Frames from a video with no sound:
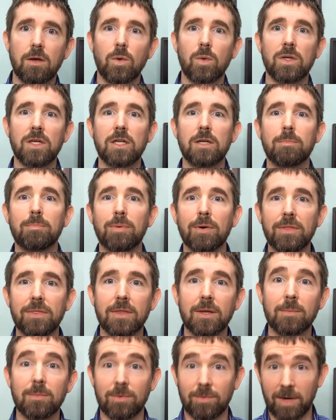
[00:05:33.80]
We need to put
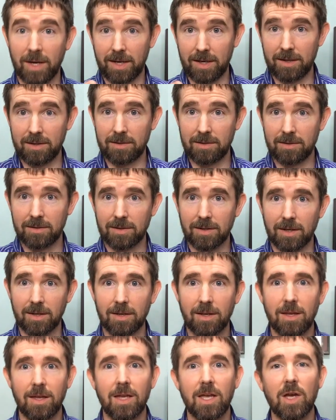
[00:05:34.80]
them, right?
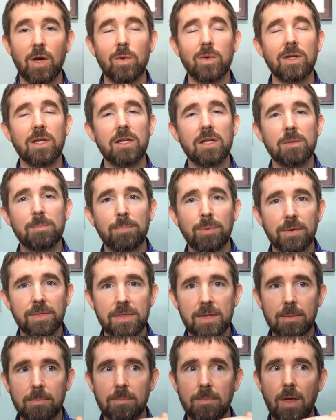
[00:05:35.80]
Okay, we need to put
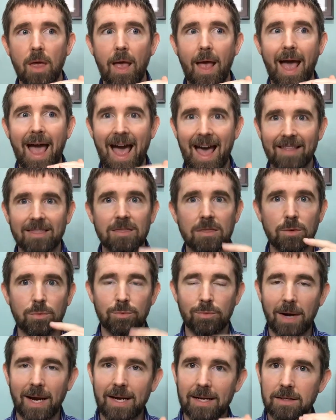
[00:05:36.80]
them at the
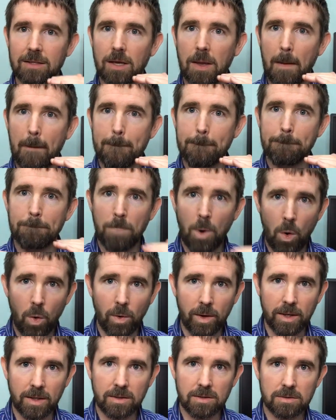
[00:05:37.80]
right
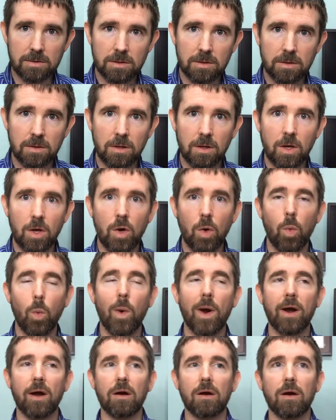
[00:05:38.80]
point
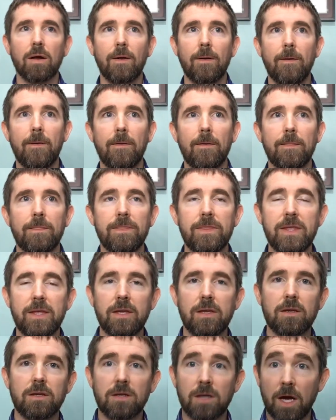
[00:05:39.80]
where
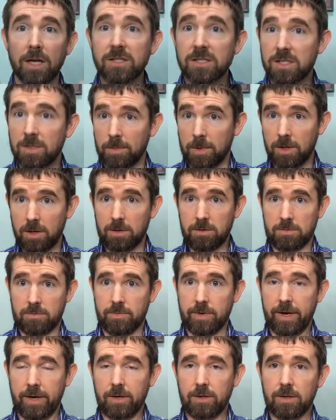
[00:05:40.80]
the customer,
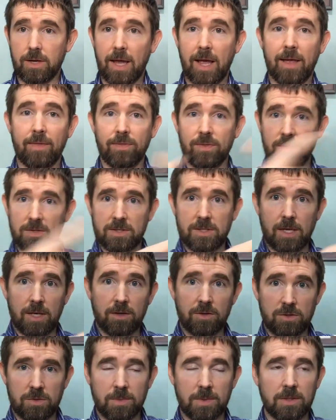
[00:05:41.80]
right, and the
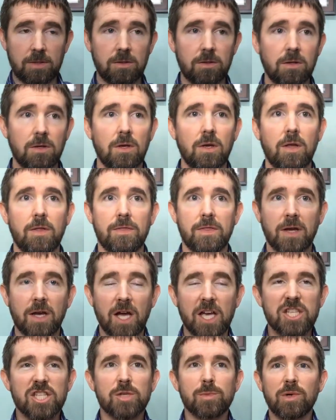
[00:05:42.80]
salesman, the
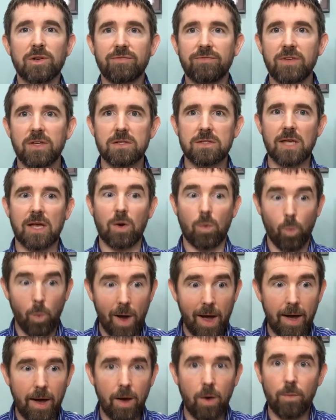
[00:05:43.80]
customer feels like,
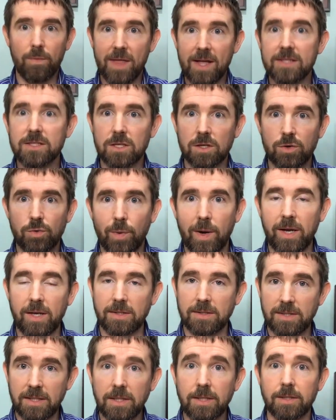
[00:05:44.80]
wow, that's a
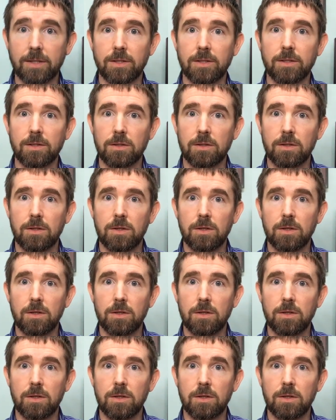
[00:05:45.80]
great deal.